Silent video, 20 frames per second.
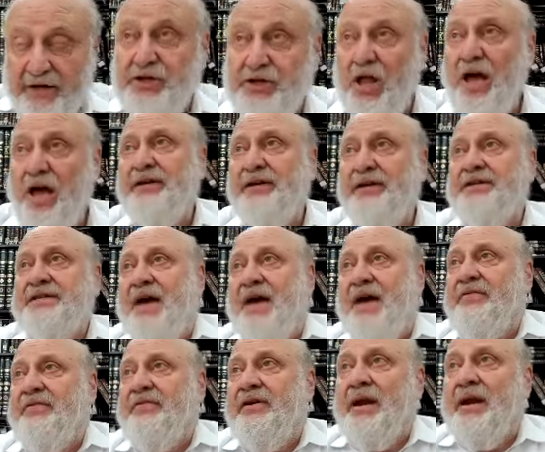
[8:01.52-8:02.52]
Lakish
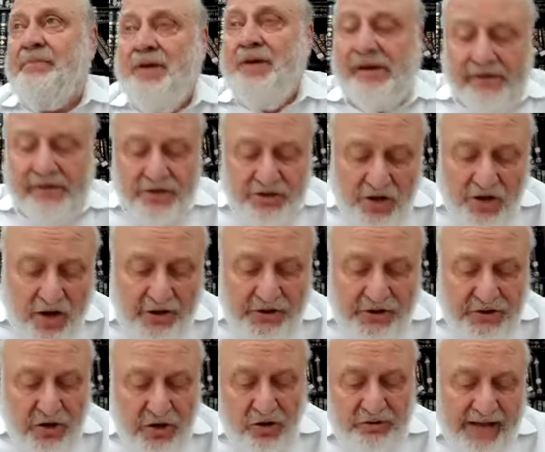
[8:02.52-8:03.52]
Sabri, Rabbi
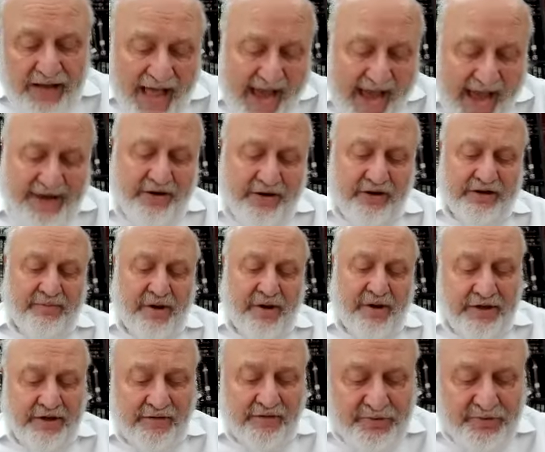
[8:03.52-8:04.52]
is hold, ain't no the
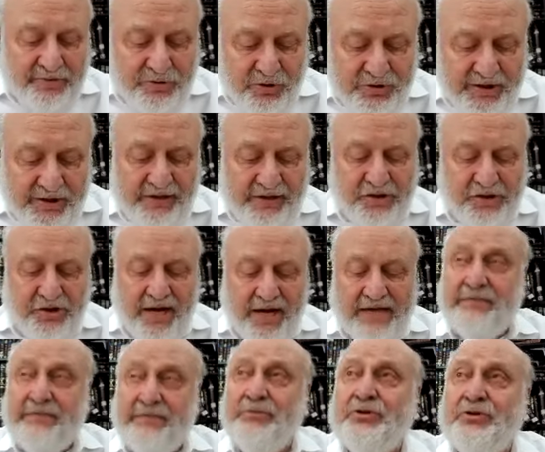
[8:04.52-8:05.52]
like
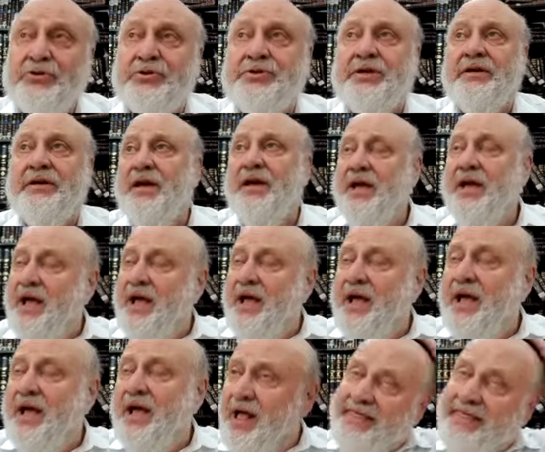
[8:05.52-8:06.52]

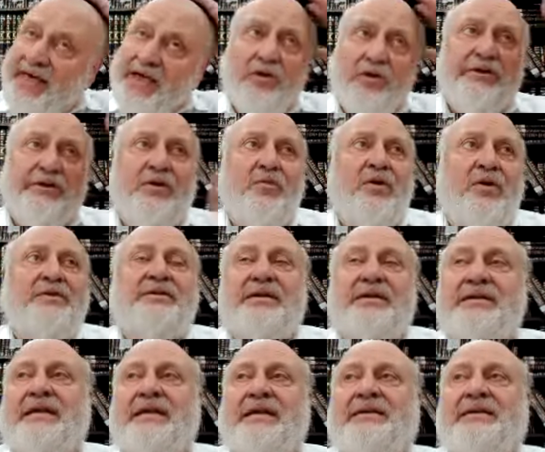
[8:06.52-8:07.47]
she They hold that once